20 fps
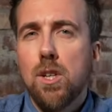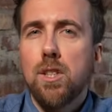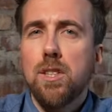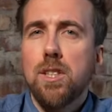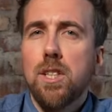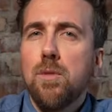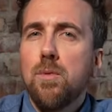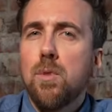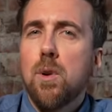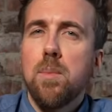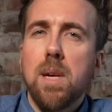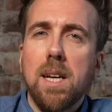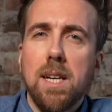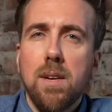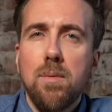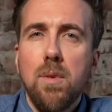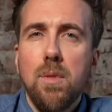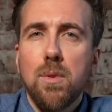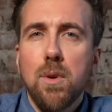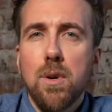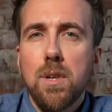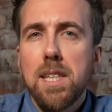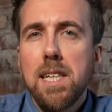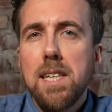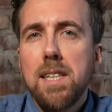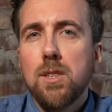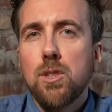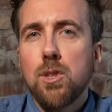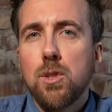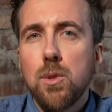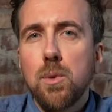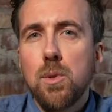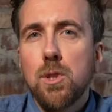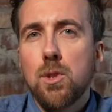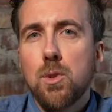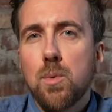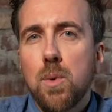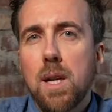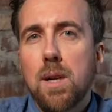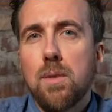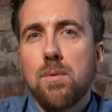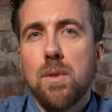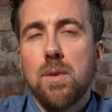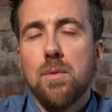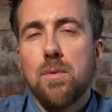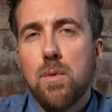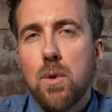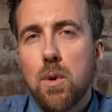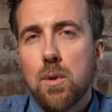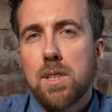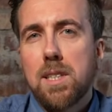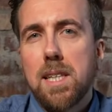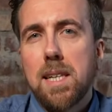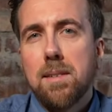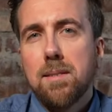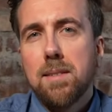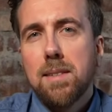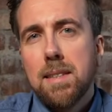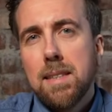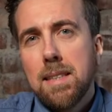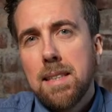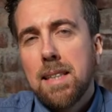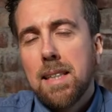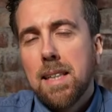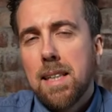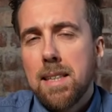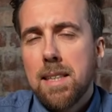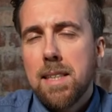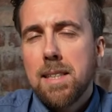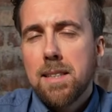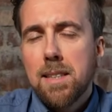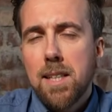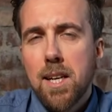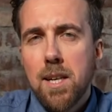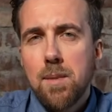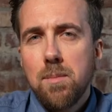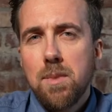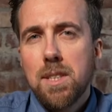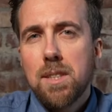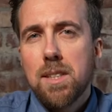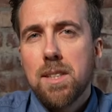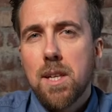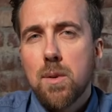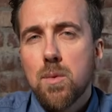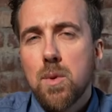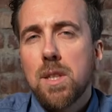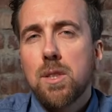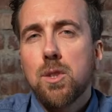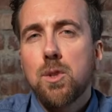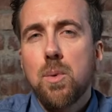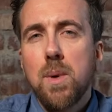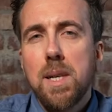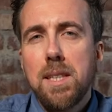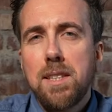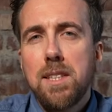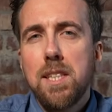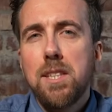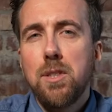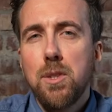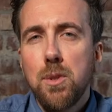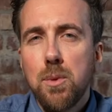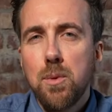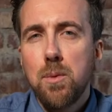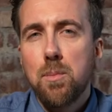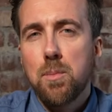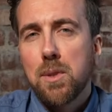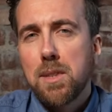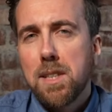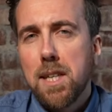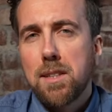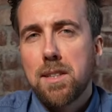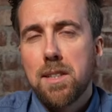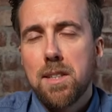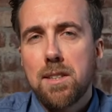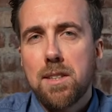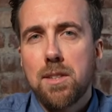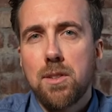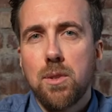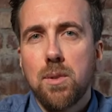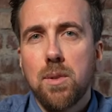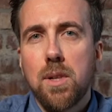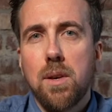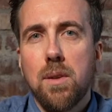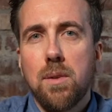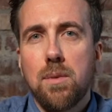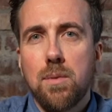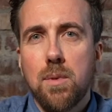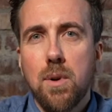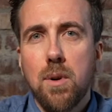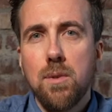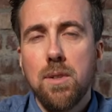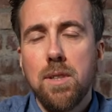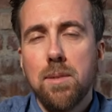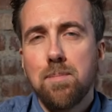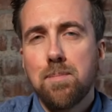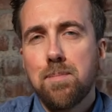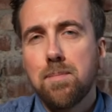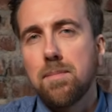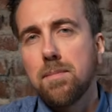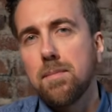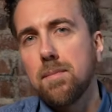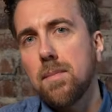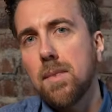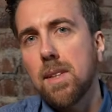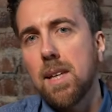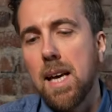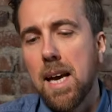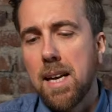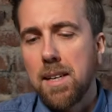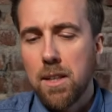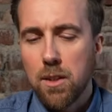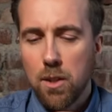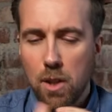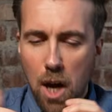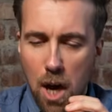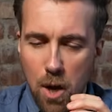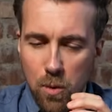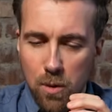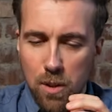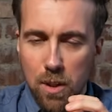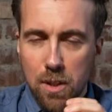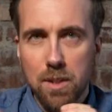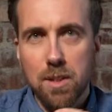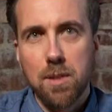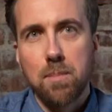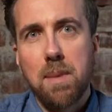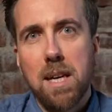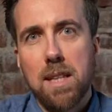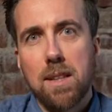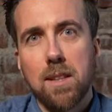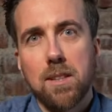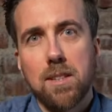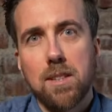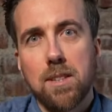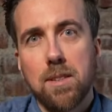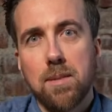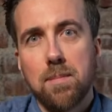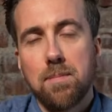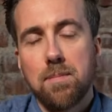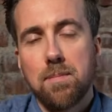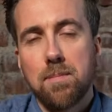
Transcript: lasted from 1130 to 1240. In these times, there were 22 pretenders to the throne and countless battles.